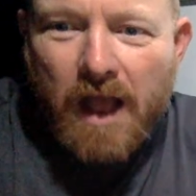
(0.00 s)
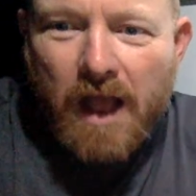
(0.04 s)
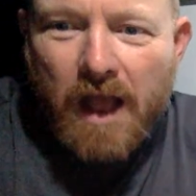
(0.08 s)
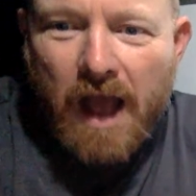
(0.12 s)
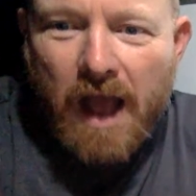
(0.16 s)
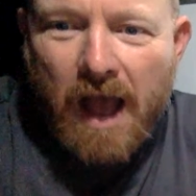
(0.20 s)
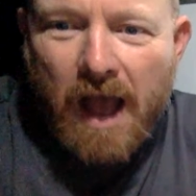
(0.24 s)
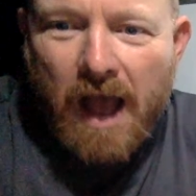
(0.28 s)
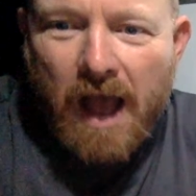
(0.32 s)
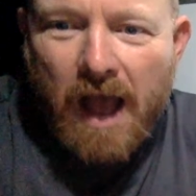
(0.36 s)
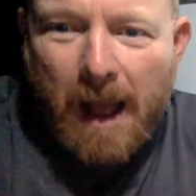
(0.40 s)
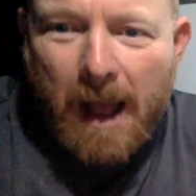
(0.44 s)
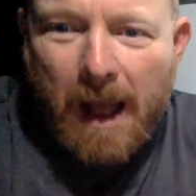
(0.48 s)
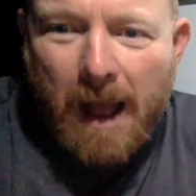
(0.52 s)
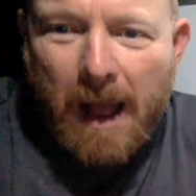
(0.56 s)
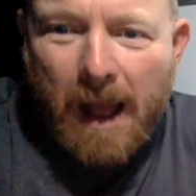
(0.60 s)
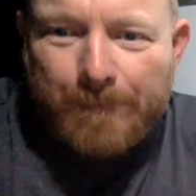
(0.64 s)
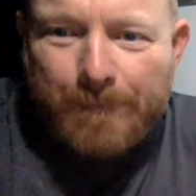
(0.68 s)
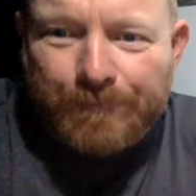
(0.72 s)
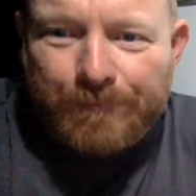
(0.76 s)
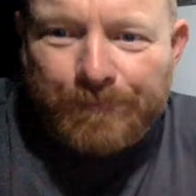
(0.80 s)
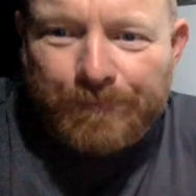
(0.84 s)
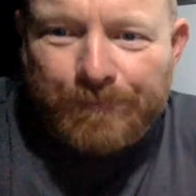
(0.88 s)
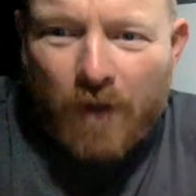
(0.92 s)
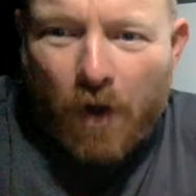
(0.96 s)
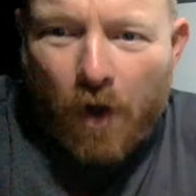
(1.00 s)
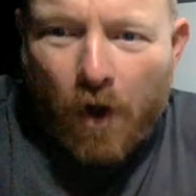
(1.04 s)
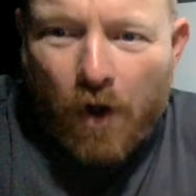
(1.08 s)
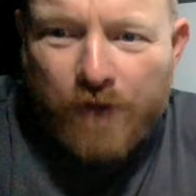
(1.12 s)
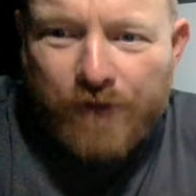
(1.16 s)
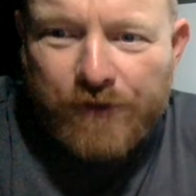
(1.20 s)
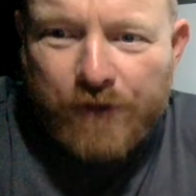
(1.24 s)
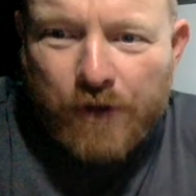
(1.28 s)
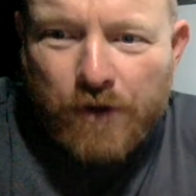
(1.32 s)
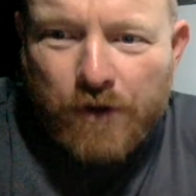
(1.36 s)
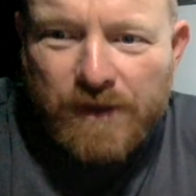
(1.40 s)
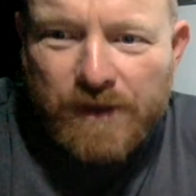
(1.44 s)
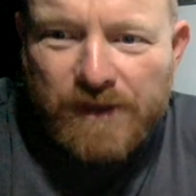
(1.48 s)
I
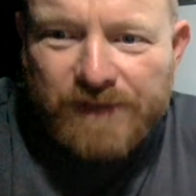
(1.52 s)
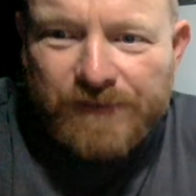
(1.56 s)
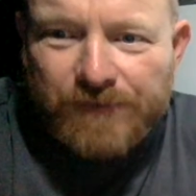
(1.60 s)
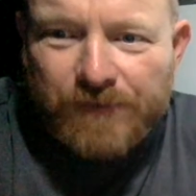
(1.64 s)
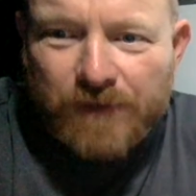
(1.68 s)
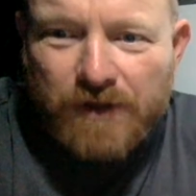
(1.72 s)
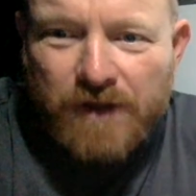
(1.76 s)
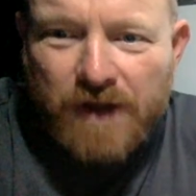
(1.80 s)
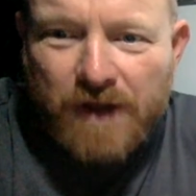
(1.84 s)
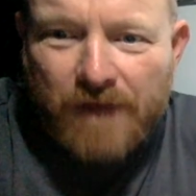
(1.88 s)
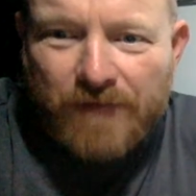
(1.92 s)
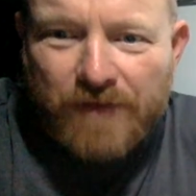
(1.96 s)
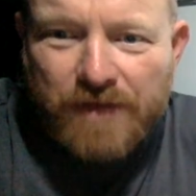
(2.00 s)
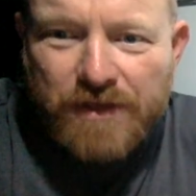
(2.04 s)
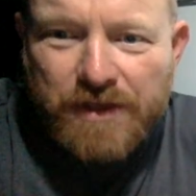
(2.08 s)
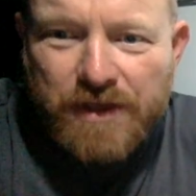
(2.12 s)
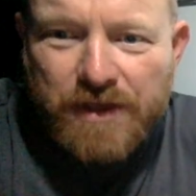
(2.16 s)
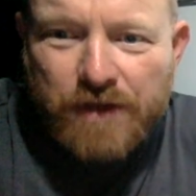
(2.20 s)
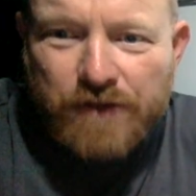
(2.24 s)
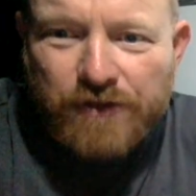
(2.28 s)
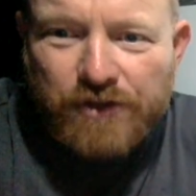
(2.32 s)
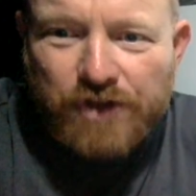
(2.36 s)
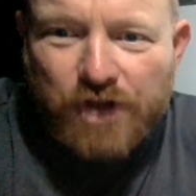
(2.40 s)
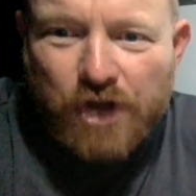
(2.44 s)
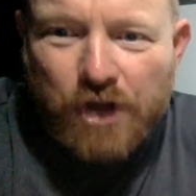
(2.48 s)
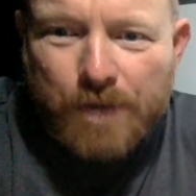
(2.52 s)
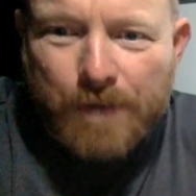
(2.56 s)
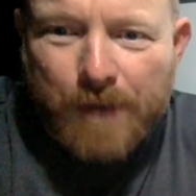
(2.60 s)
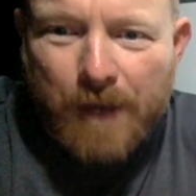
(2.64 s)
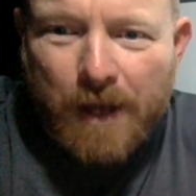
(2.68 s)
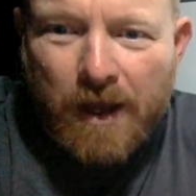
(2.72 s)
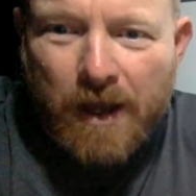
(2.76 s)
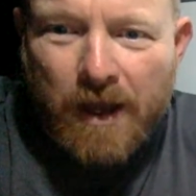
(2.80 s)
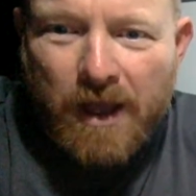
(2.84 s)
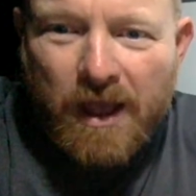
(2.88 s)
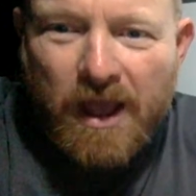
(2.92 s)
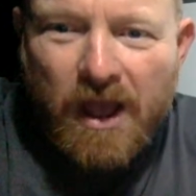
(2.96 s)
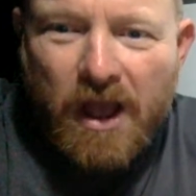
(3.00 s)
do this for another
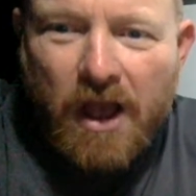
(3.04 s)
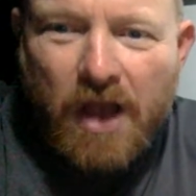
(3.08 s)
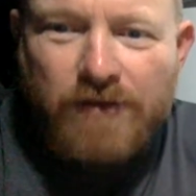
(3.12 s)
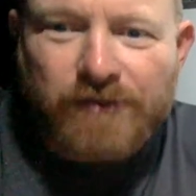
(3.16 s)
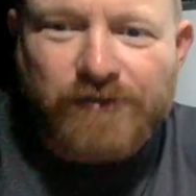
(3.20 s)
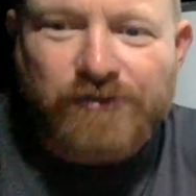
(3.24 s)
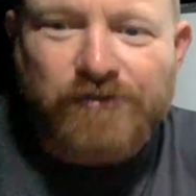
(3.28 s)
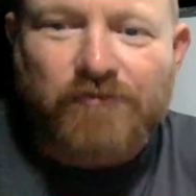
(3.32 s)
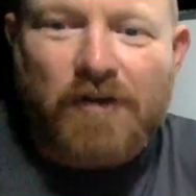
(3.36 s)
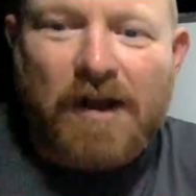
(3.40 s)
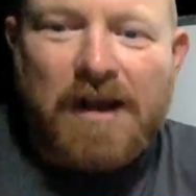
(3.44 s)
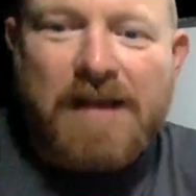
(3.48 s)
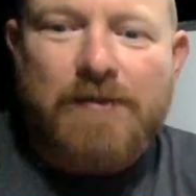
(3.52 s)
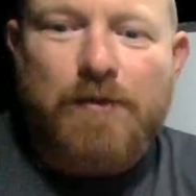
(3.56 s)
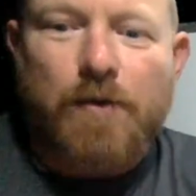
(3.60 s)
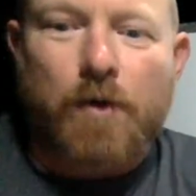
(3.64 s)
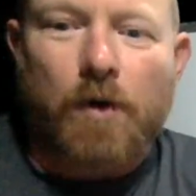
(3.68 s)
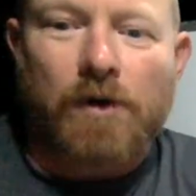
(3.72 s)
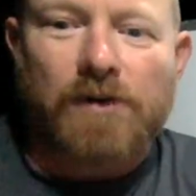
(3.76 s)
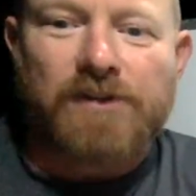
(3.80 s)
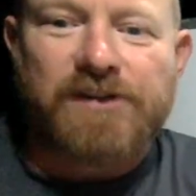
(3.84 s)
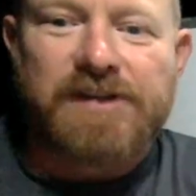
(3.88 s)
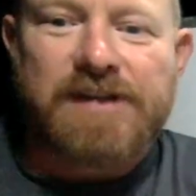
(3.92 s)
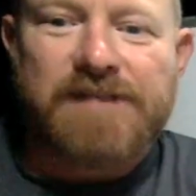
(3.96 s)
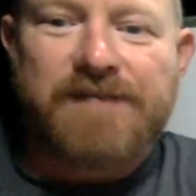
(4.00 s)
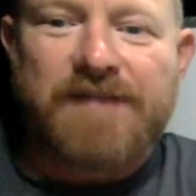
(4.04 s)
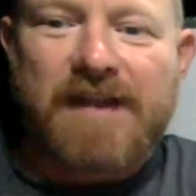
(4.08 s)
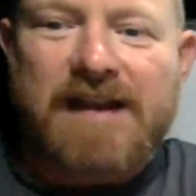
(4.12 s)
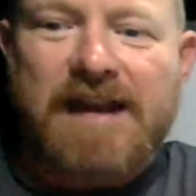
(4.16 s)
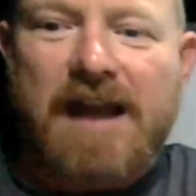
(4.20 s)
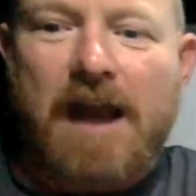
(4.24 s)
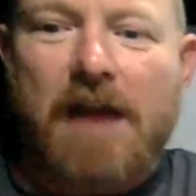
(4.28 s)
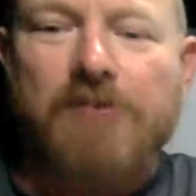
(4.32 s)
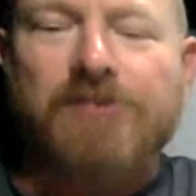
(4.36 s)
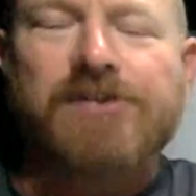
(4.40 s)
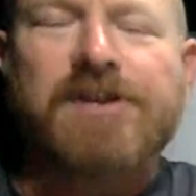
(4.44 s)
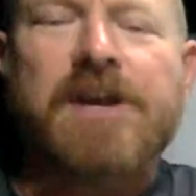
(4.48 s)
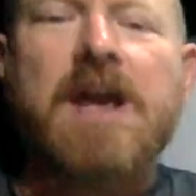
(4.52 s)
YouTuber who's great quality
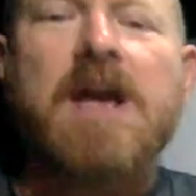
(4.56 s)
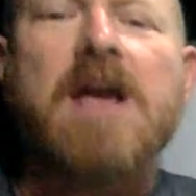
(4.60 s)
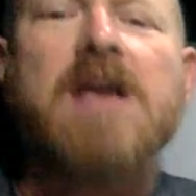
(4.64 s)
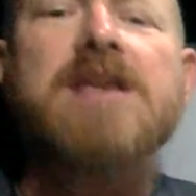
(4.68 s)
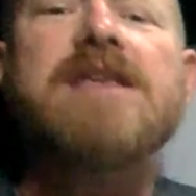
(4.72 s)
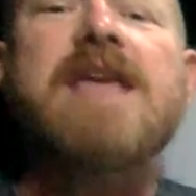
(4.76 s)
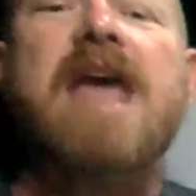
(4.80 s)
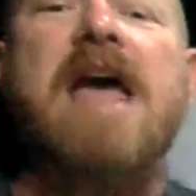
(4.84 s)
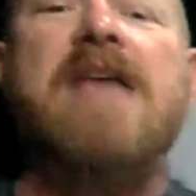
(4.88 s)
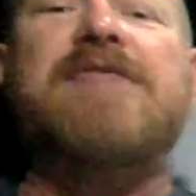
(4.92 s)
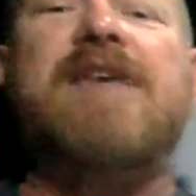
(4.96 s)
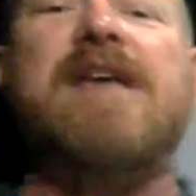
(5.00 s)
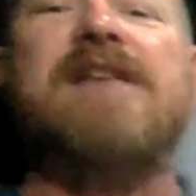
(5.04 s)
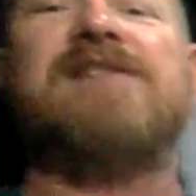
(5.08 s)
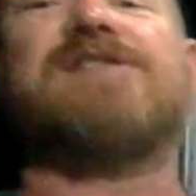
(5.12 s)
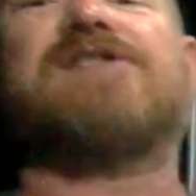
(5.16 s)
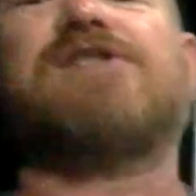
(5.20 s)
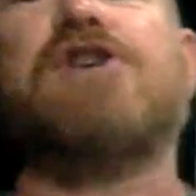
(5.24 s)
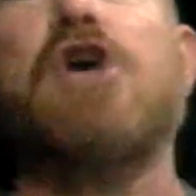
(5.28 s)
videos. Yeah, there's